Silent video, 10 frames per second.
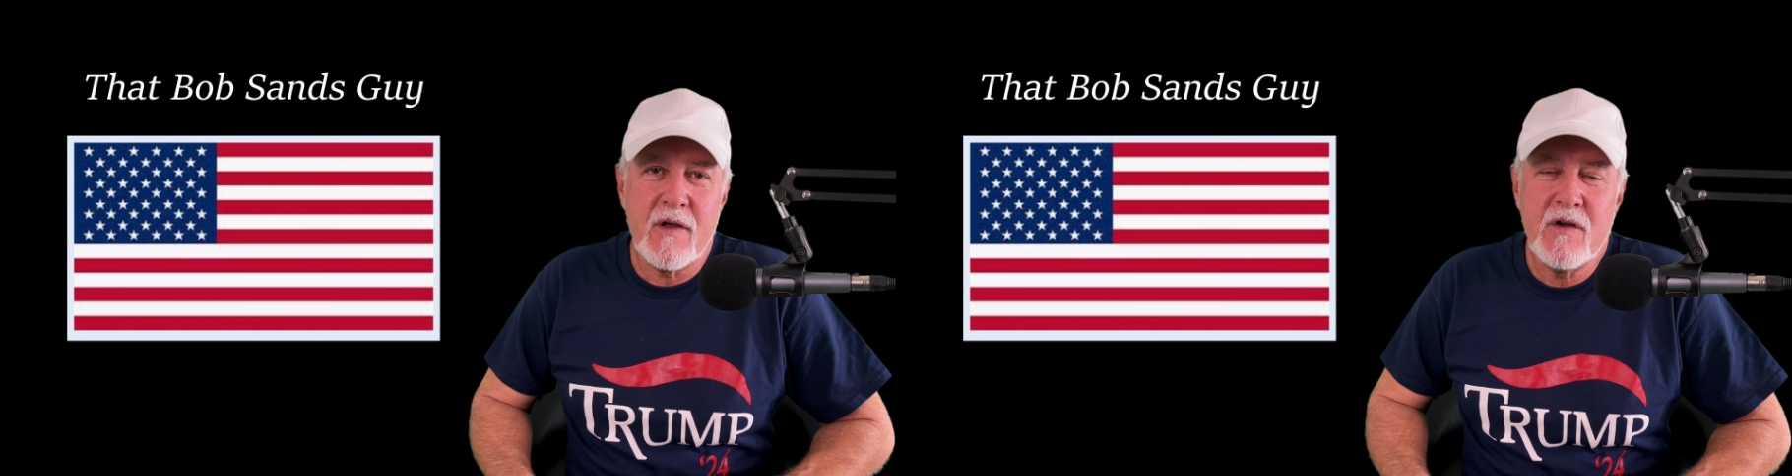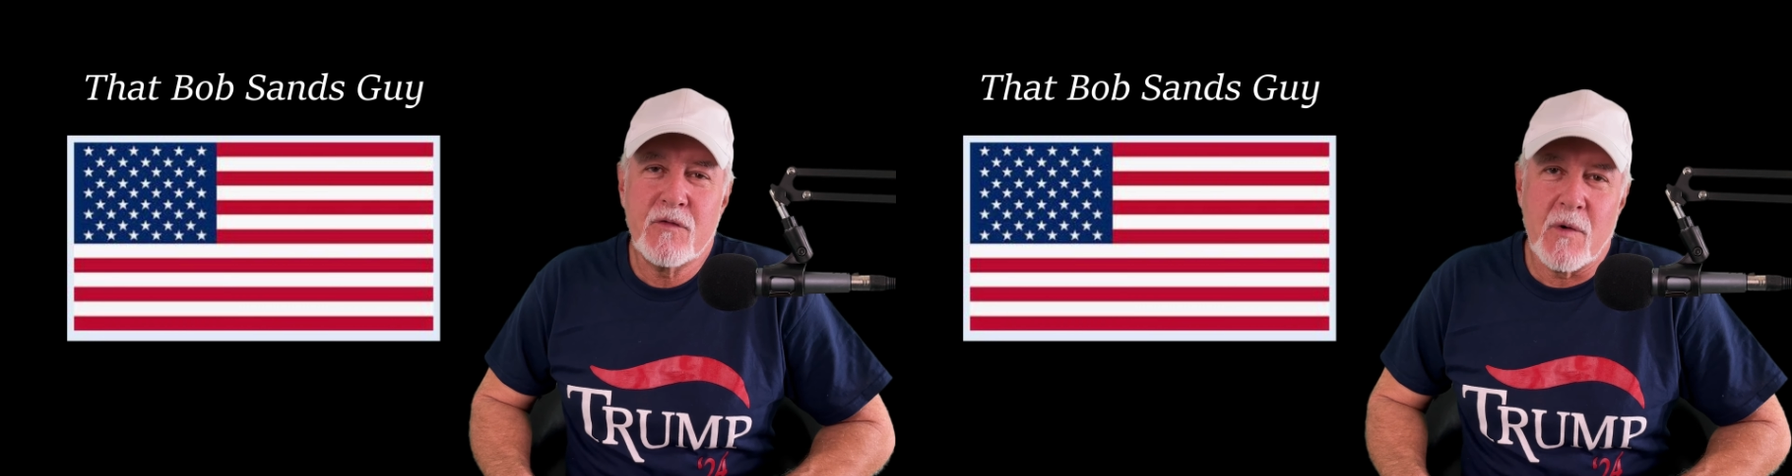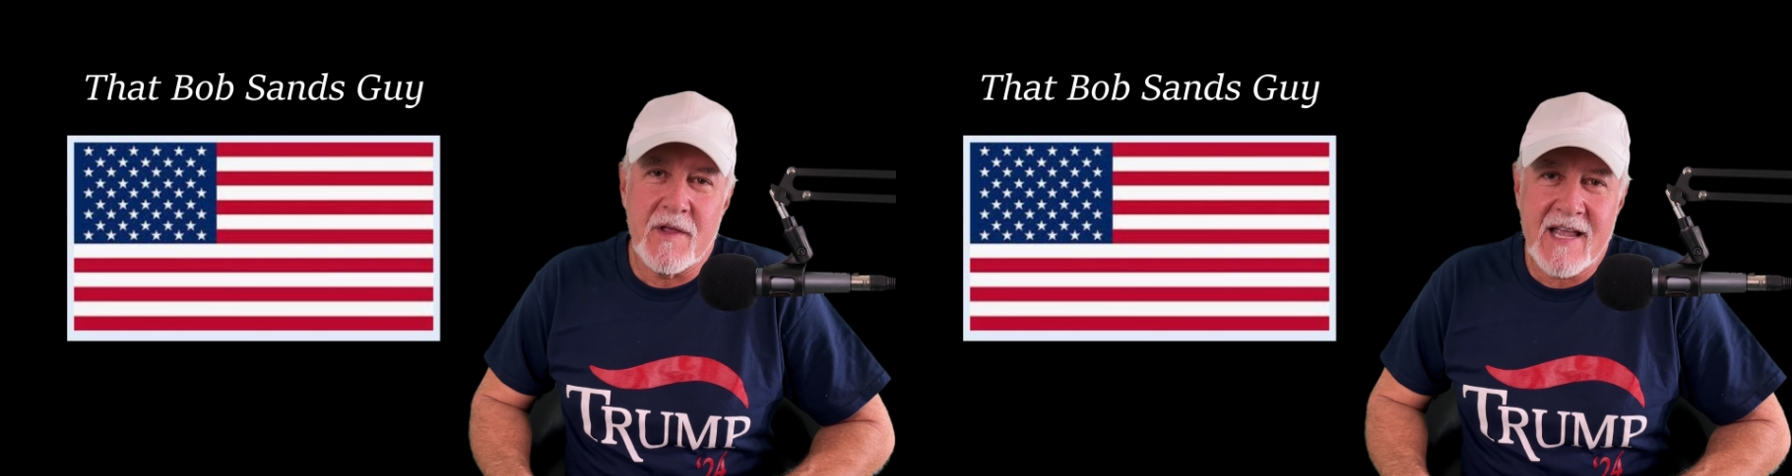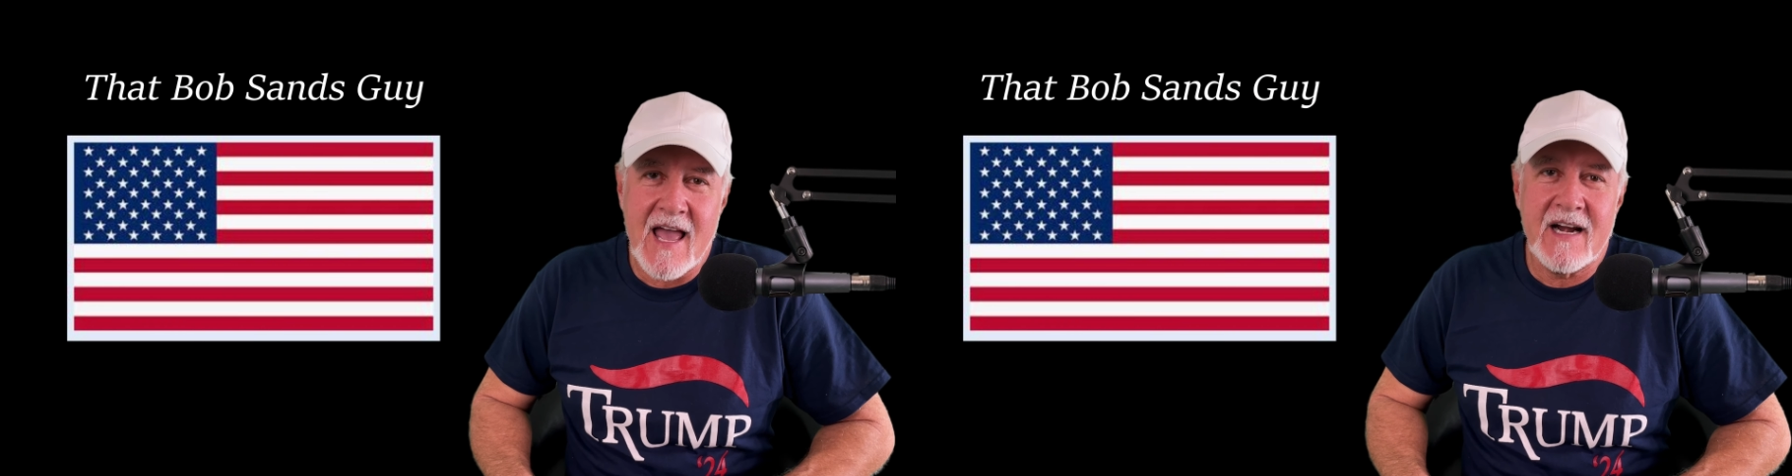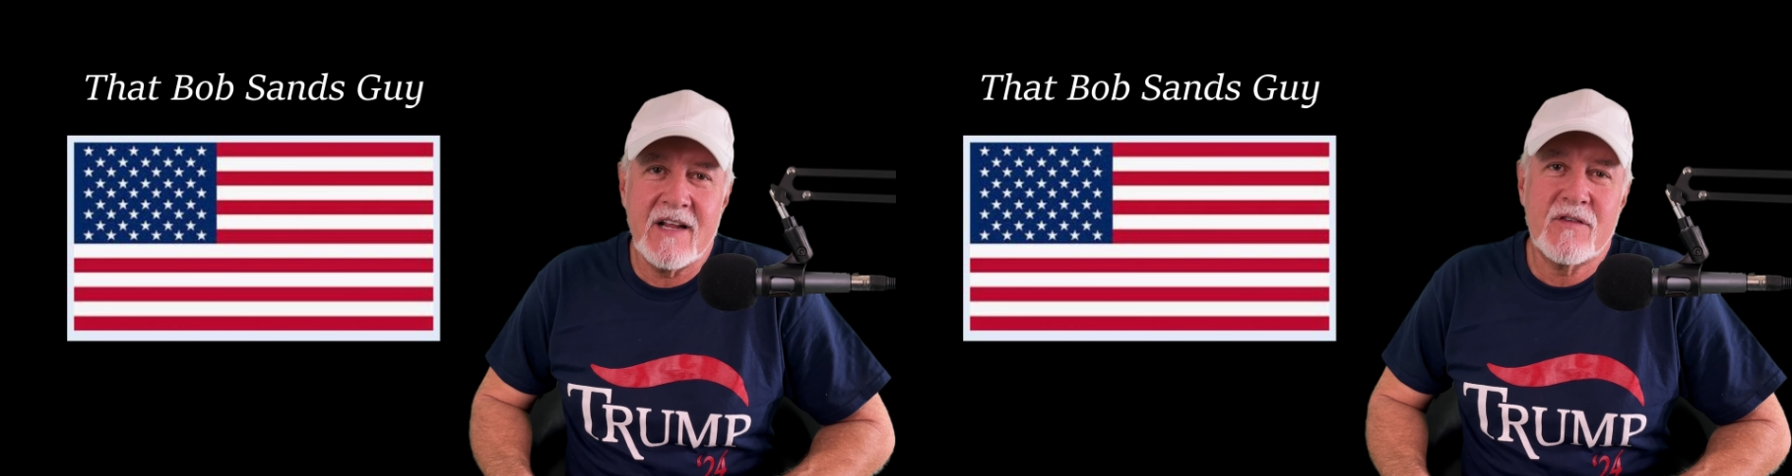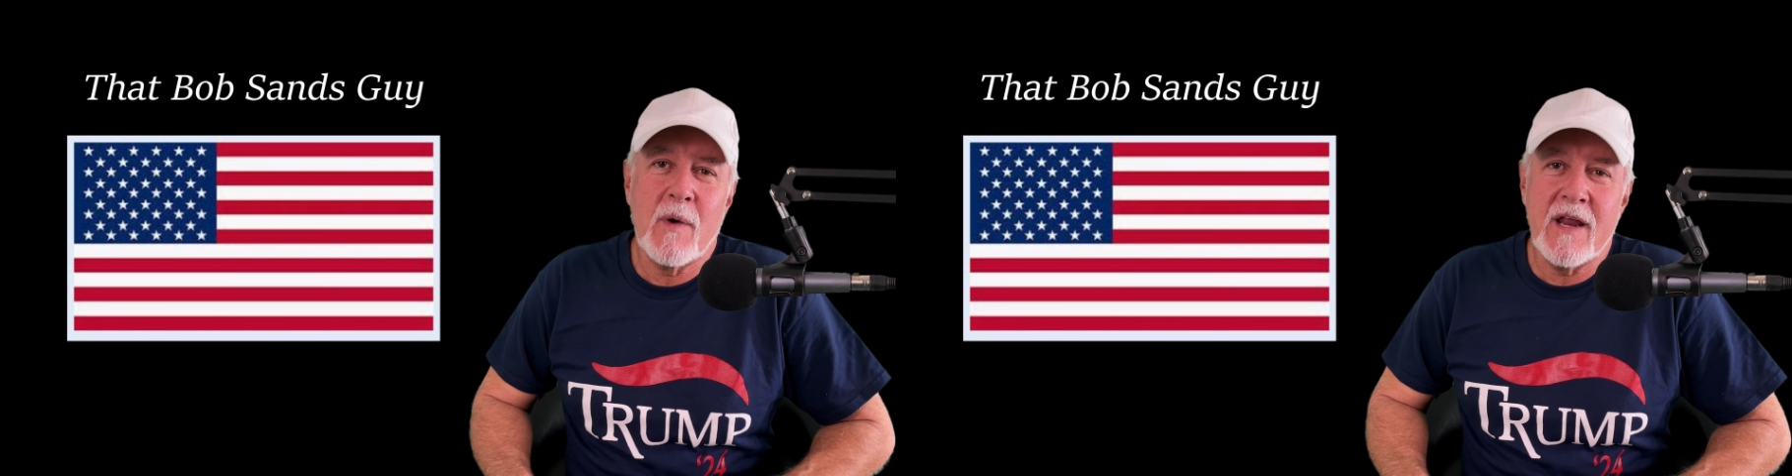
the venues where the candidates